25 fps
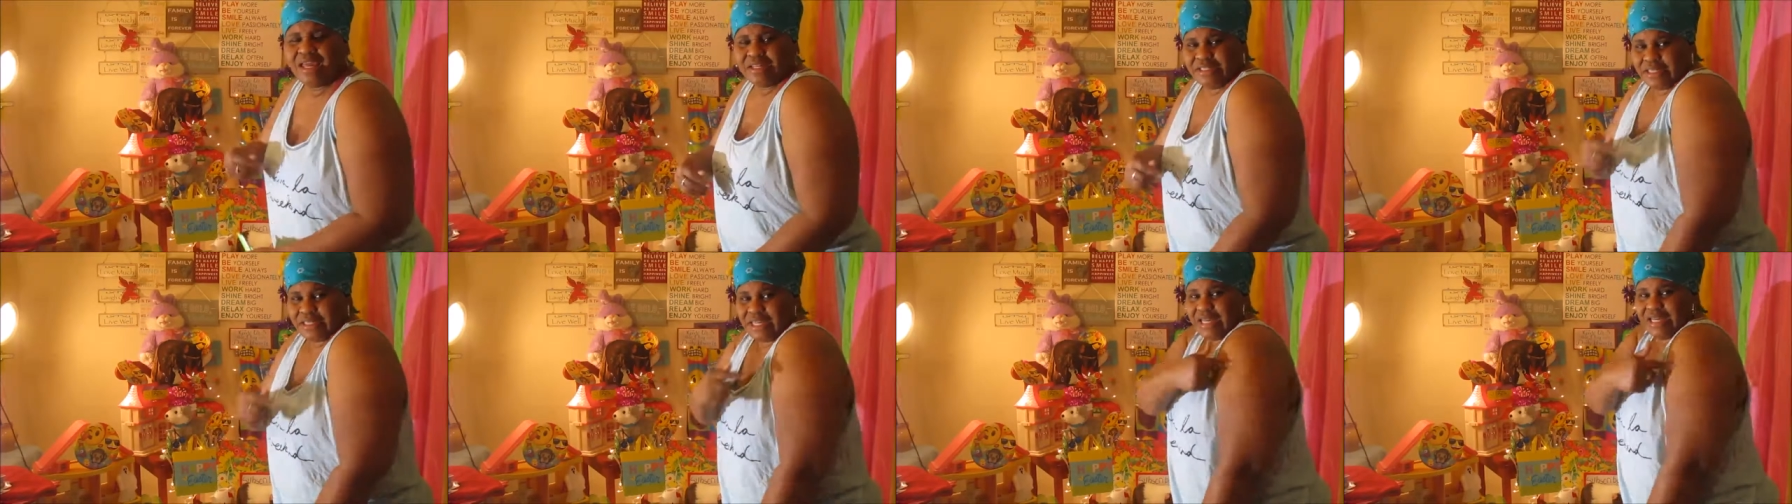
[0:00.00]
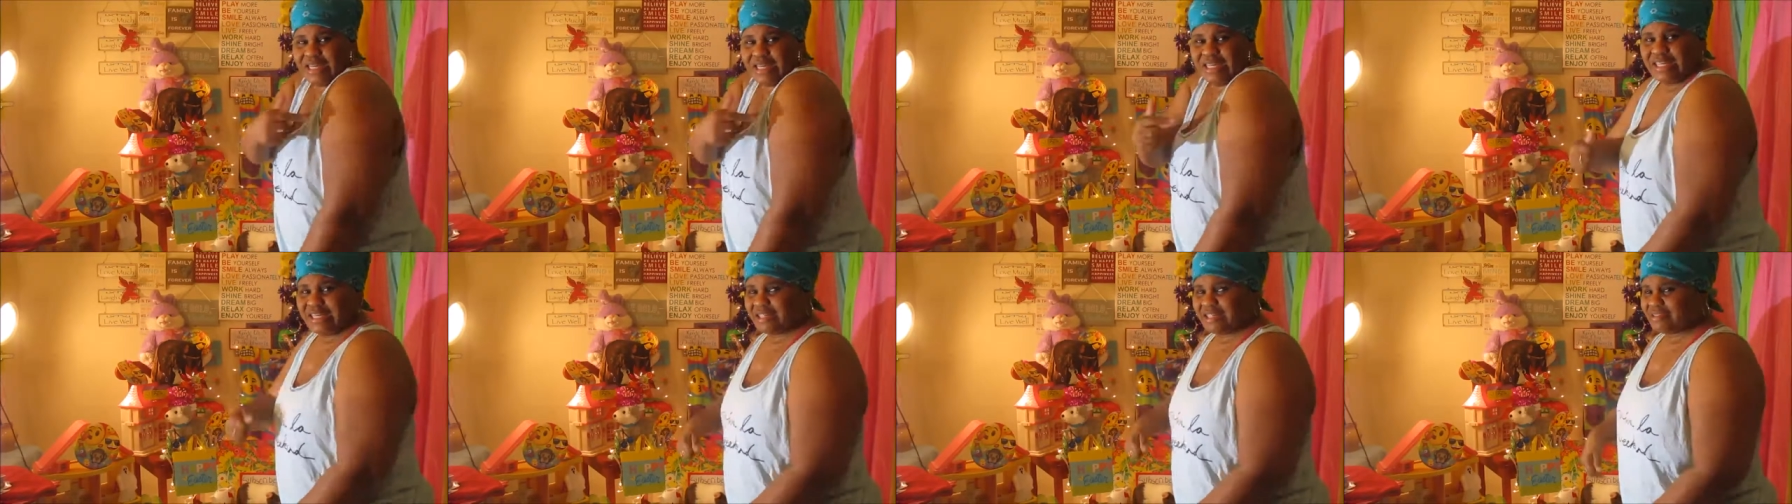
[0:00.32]
There
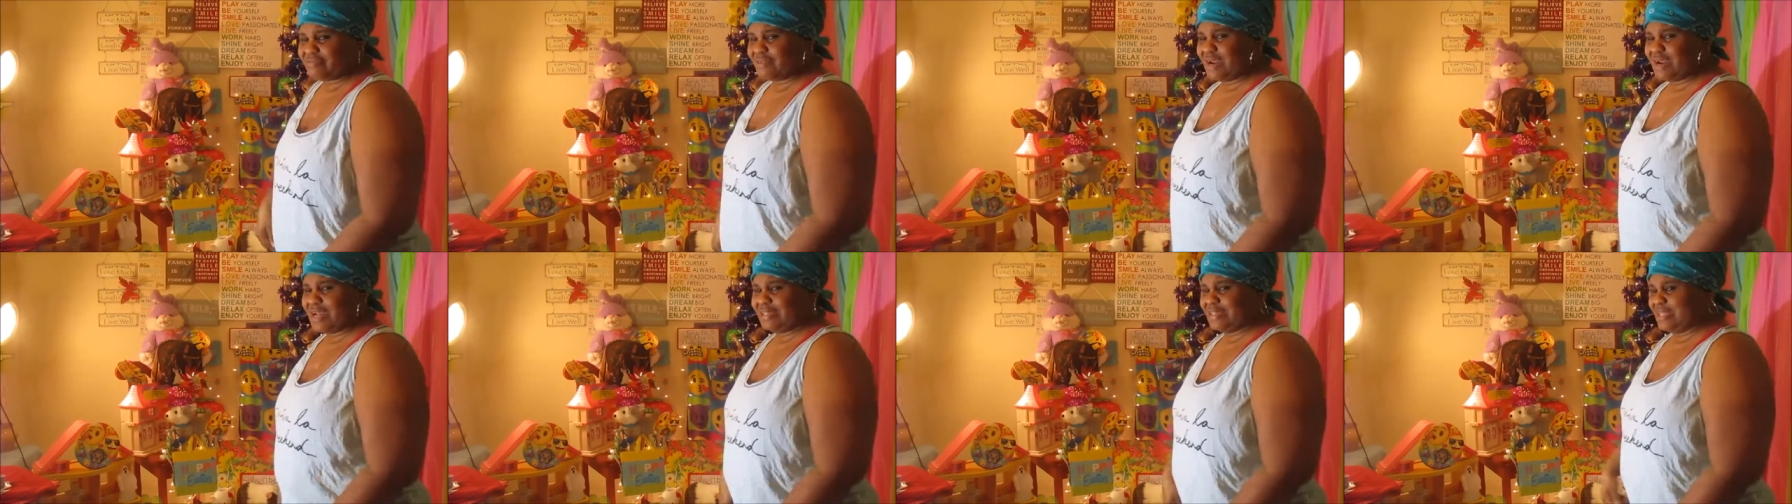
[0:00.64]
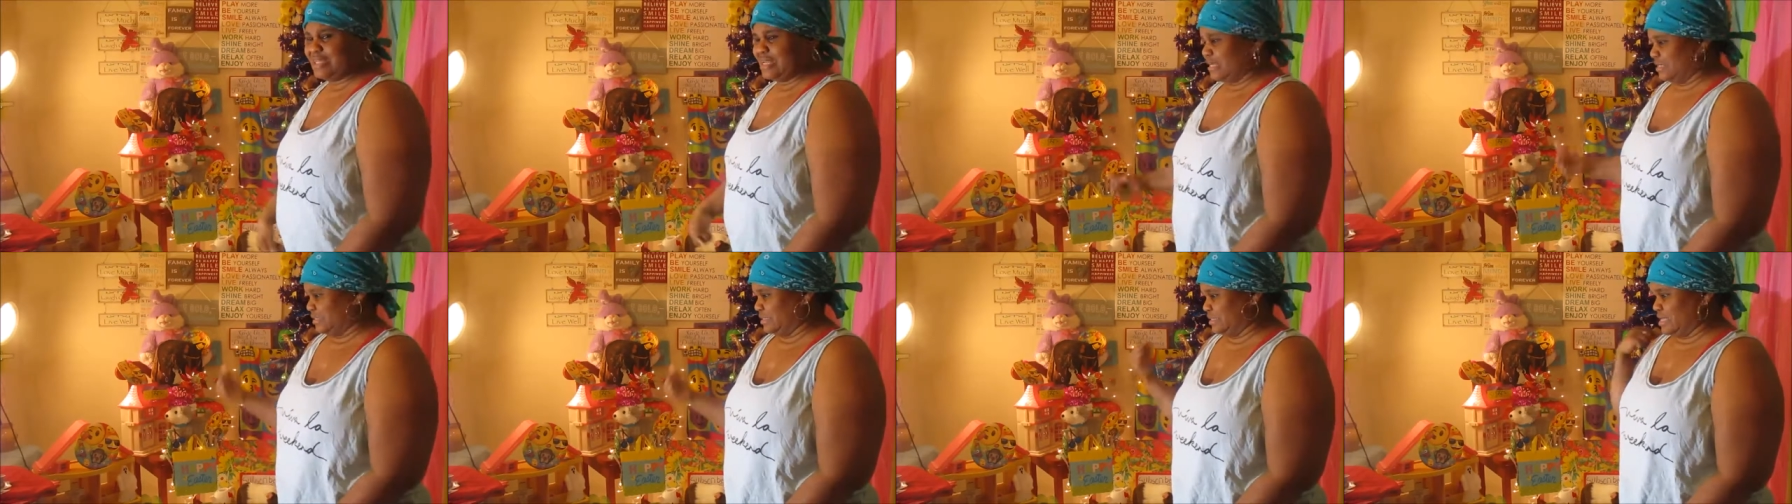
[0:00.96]
he is right
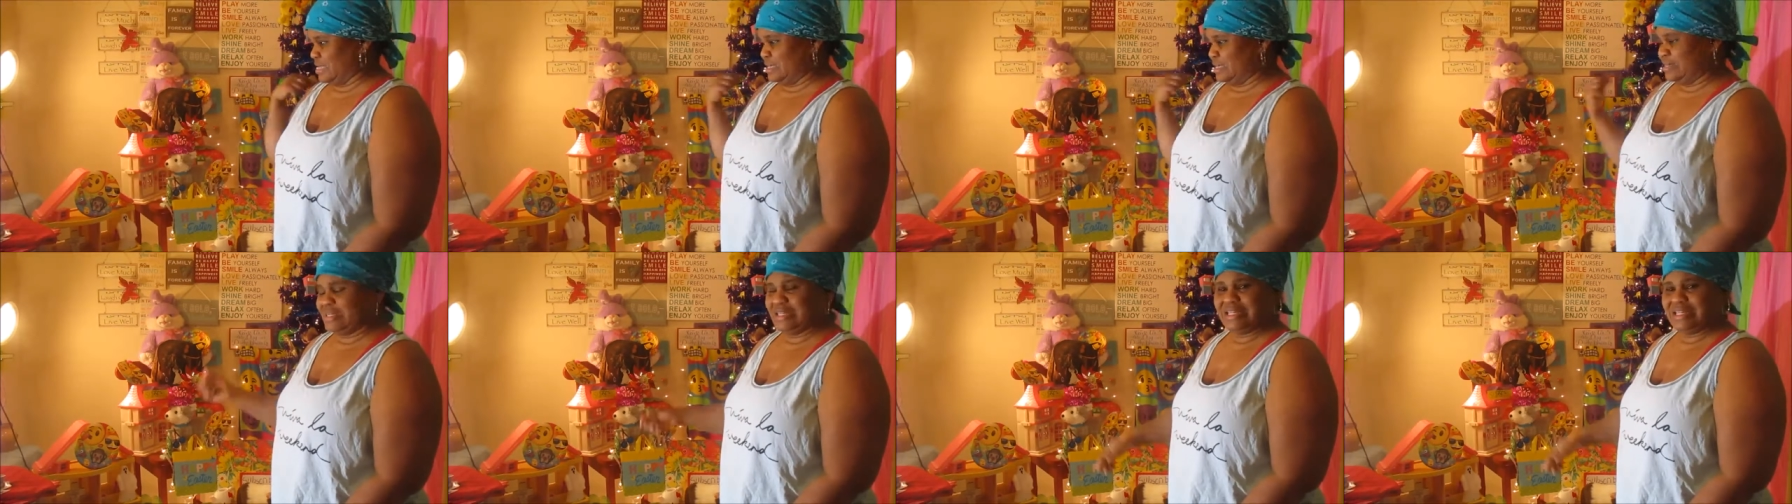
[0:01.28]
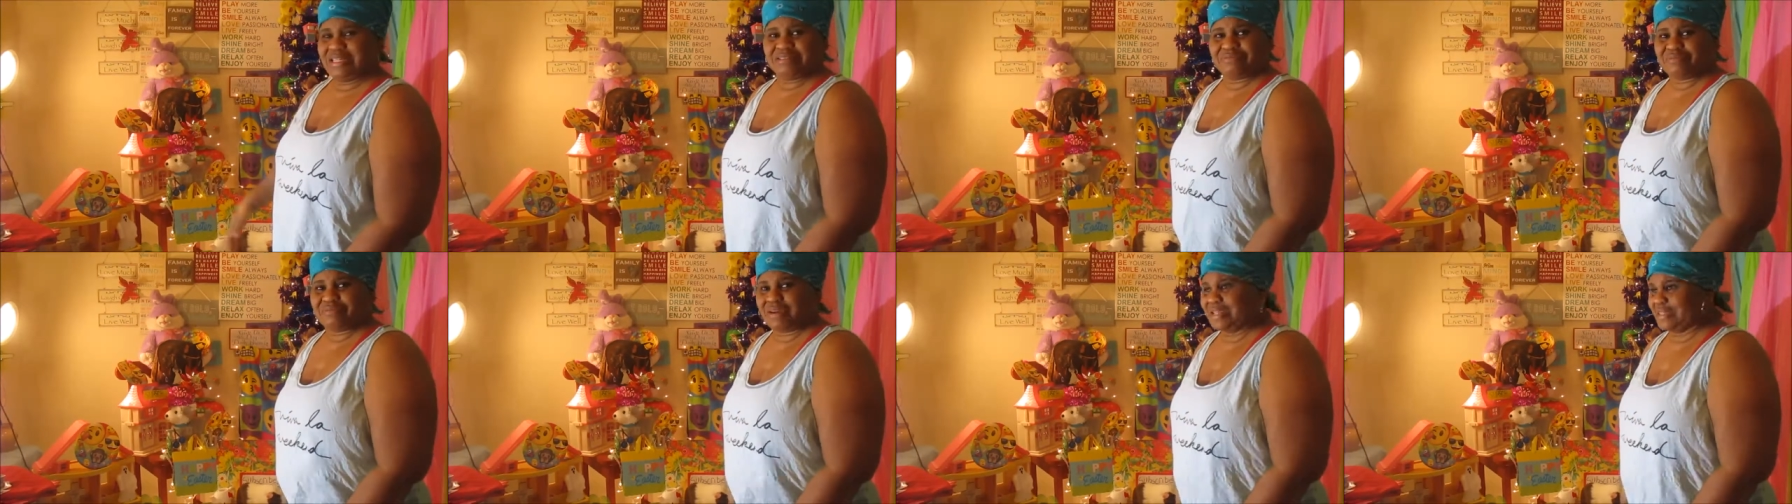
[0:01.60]
there. There
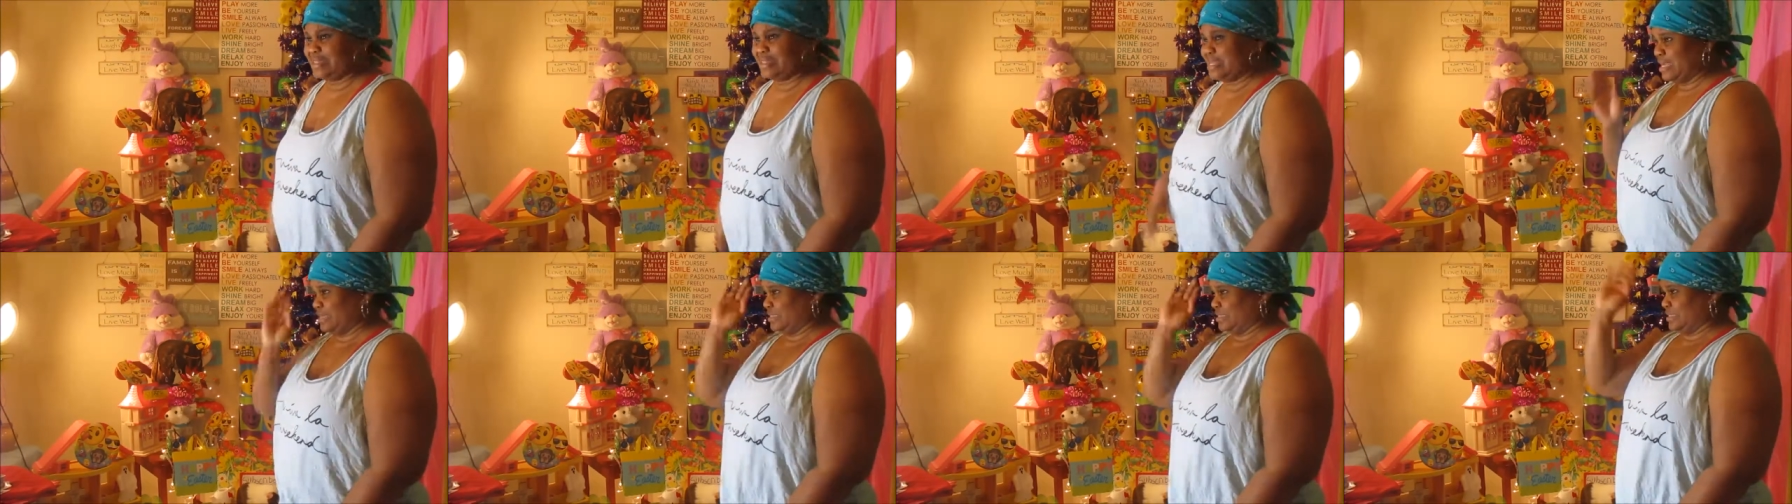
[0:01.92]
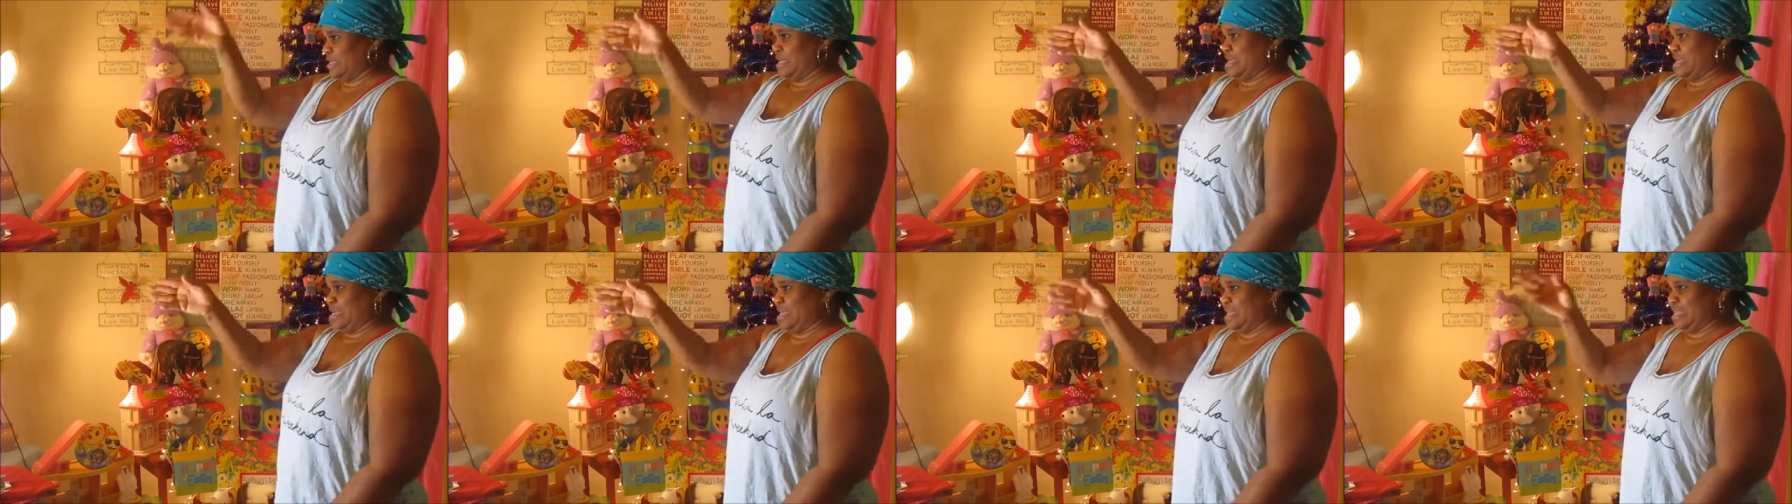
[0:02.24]
he is right there.
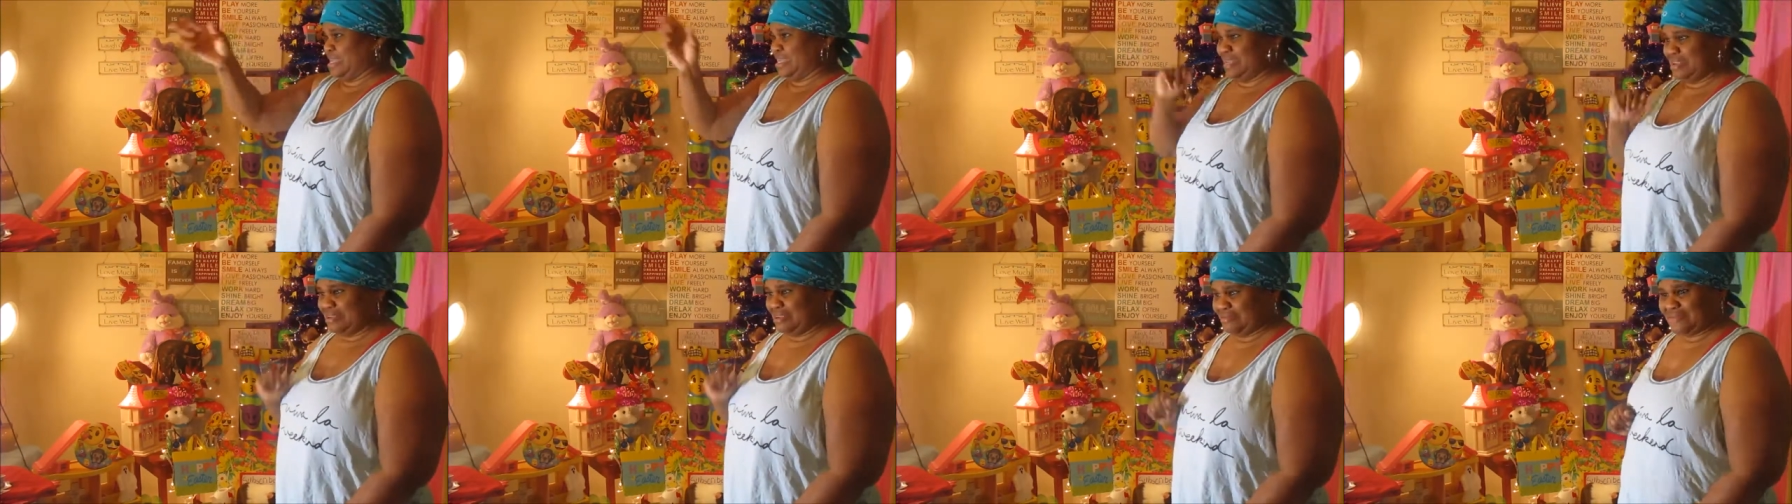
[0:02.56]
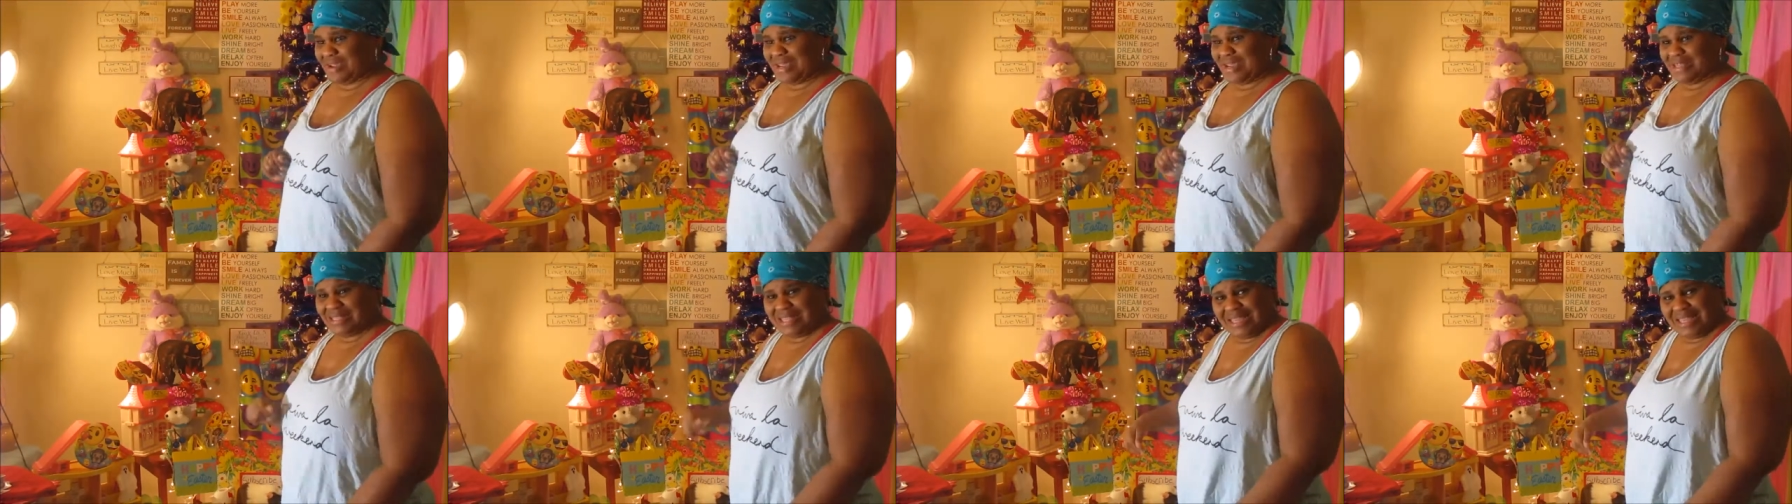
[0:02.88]
There he is
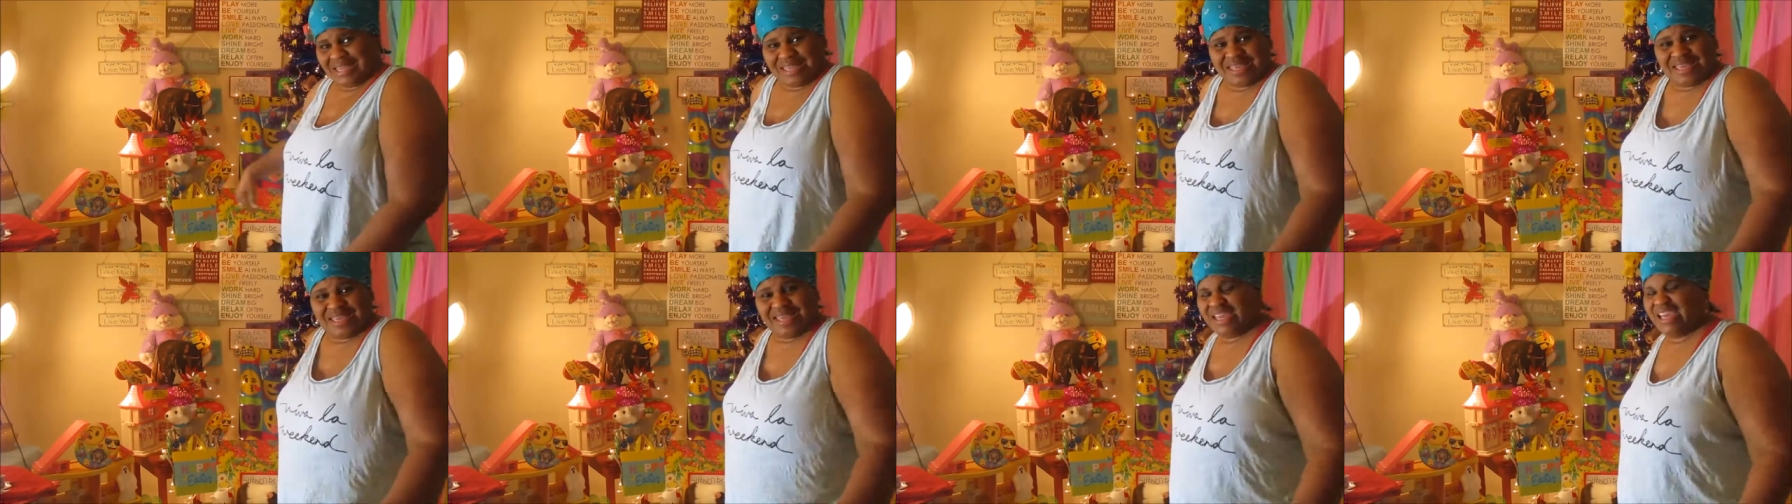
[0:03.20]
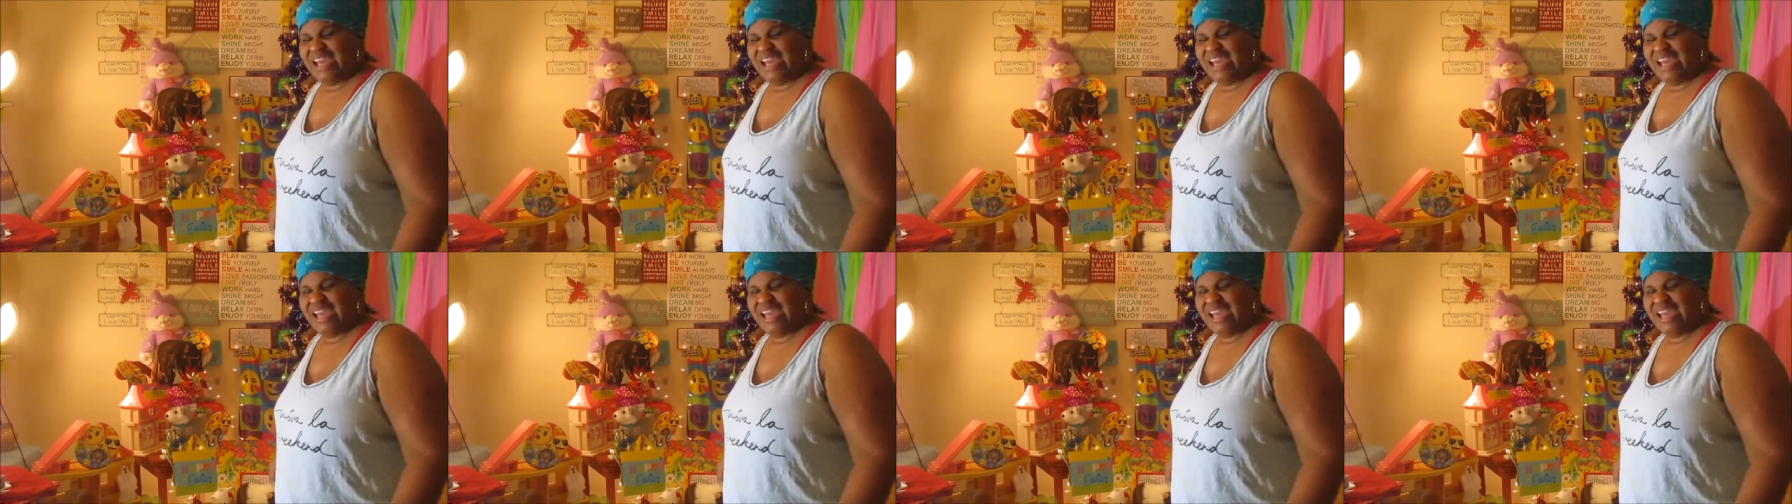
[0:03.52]
right there.